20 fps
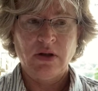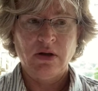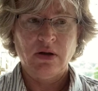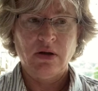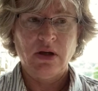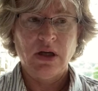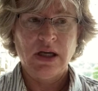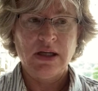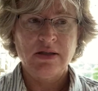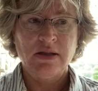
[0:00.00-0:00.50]

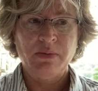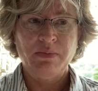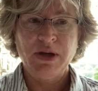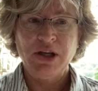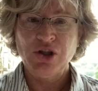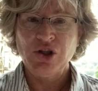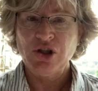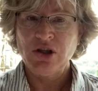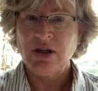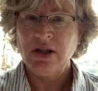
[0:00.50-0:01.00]
As I
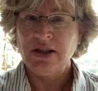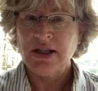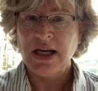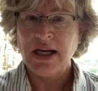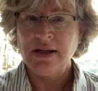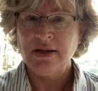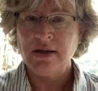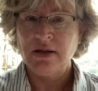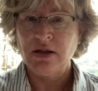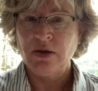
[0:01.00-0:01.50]
mentioned, it
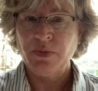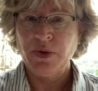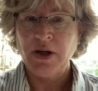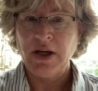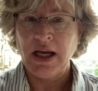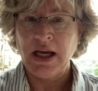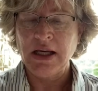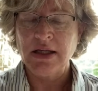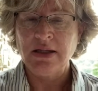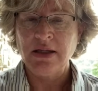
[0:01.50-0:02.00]
takes us about
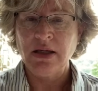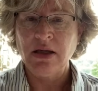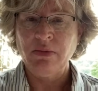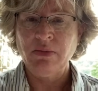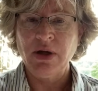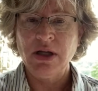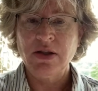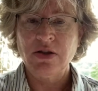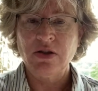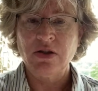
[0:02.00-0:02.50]
18
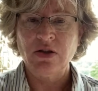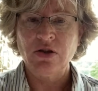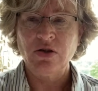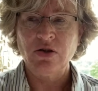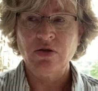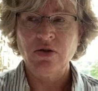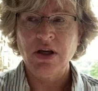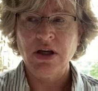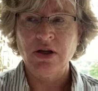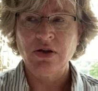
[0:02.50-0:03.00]
months to
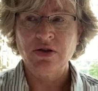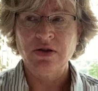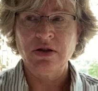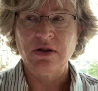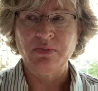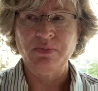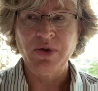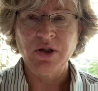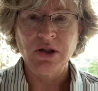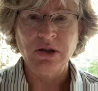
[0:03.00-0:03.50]
2 years to
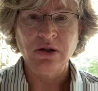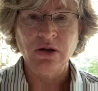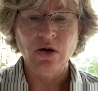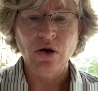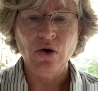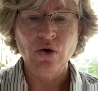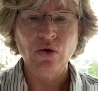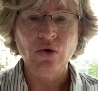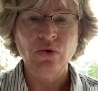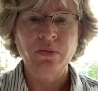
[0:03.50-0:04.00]
build a
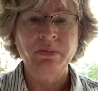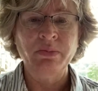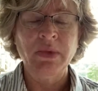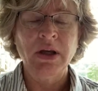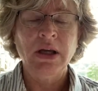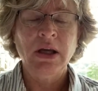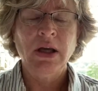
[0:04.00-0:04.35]
home.